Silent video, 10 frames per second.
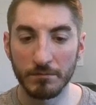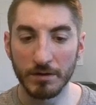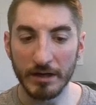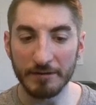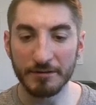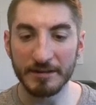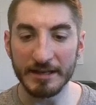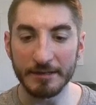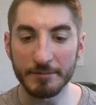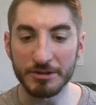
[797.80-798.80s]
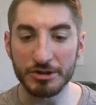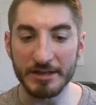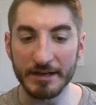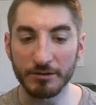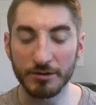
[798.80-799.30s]
After that image
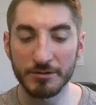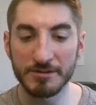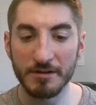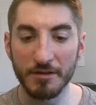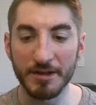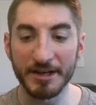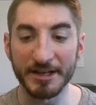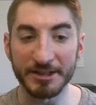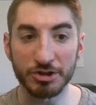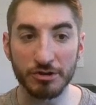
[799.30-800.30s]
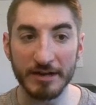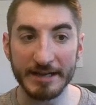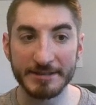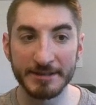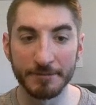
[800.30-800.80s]
downloads, then it
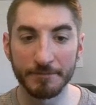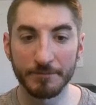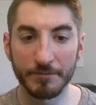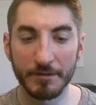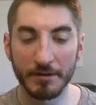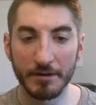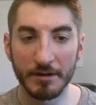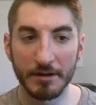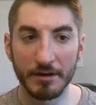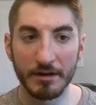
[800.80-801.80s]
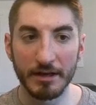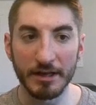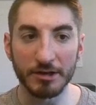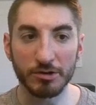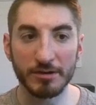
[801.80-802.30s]
extracts it
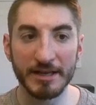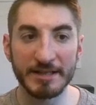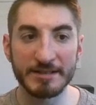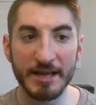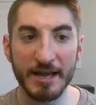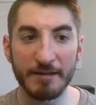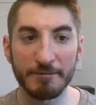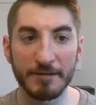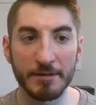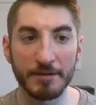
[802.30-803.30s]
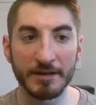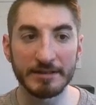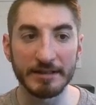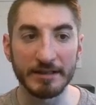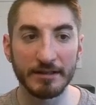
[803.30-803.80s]
and it creates a
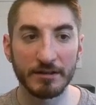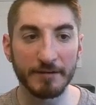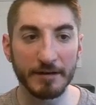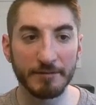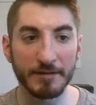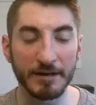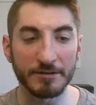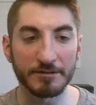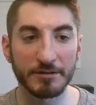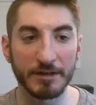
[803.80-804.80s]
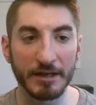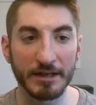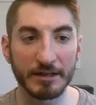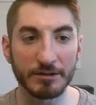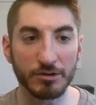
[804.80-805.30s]
VMID 5000
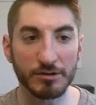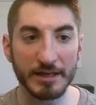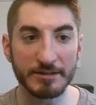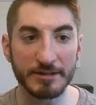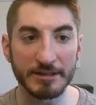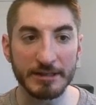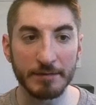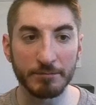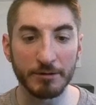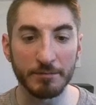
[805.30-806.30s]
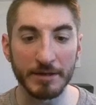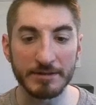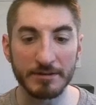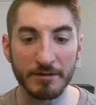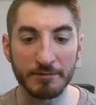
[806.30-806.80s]
and creates a template
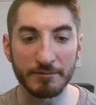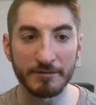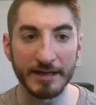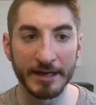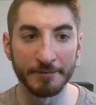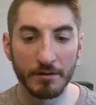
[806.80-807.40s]
based off of that.